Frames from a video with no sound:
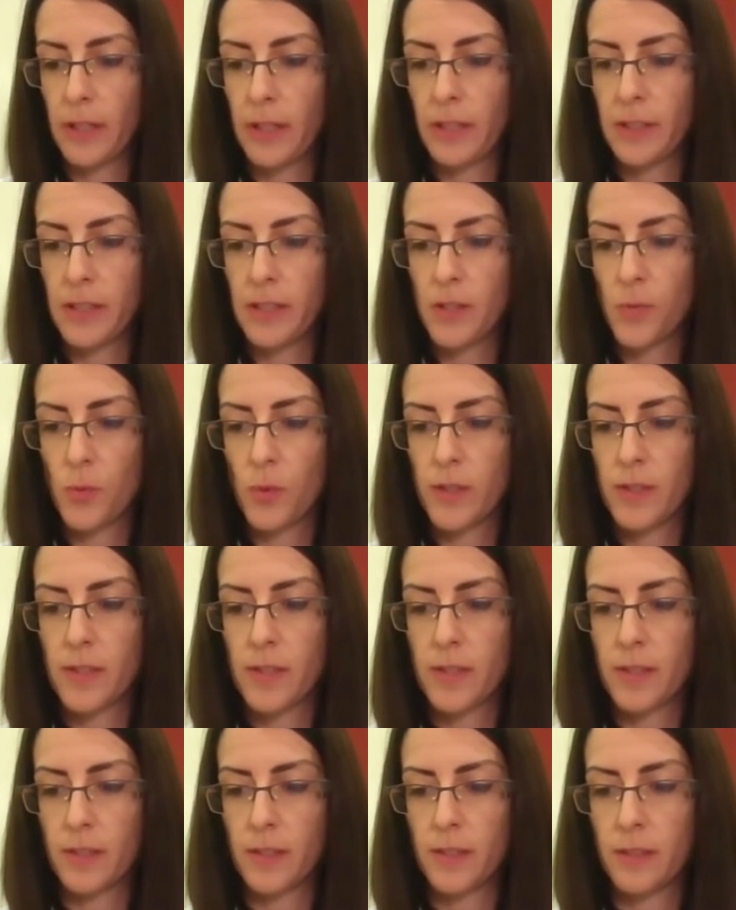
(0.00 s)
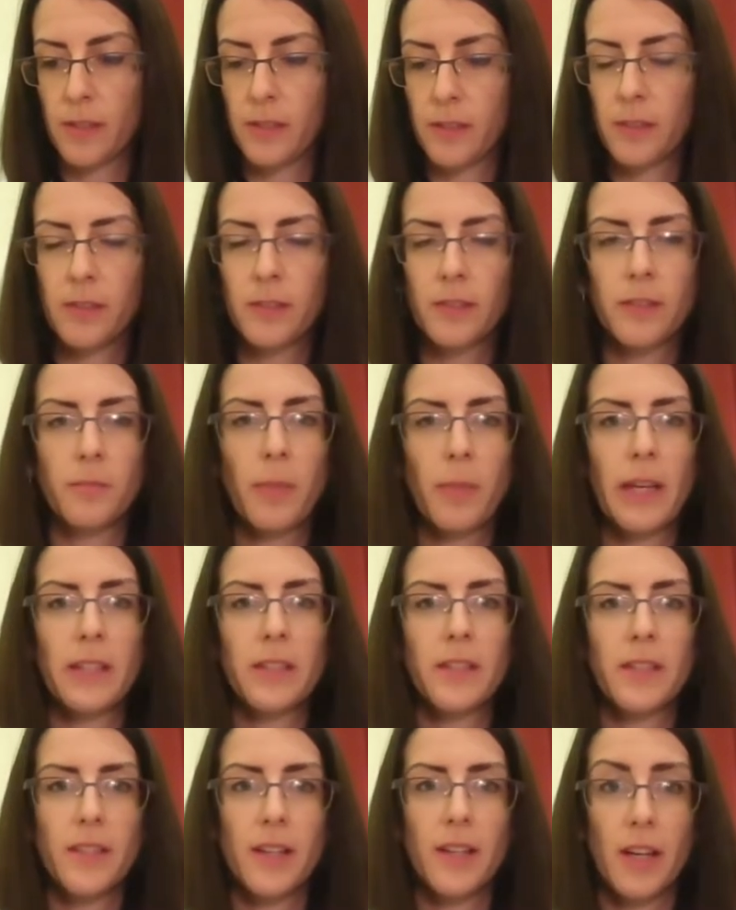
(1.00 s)
and this was the main
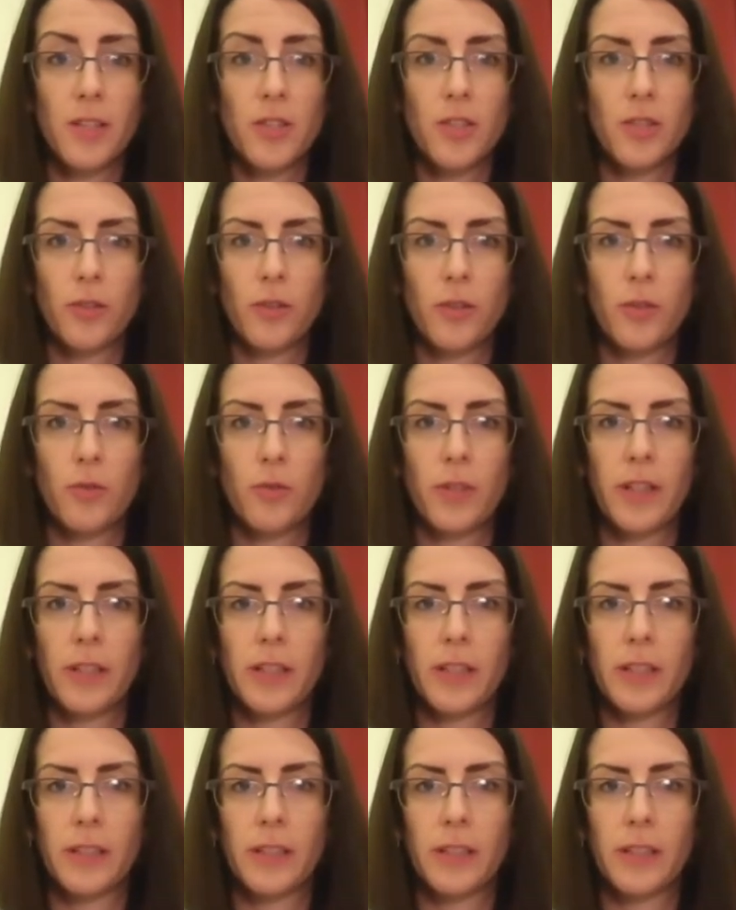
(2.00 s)
discussion during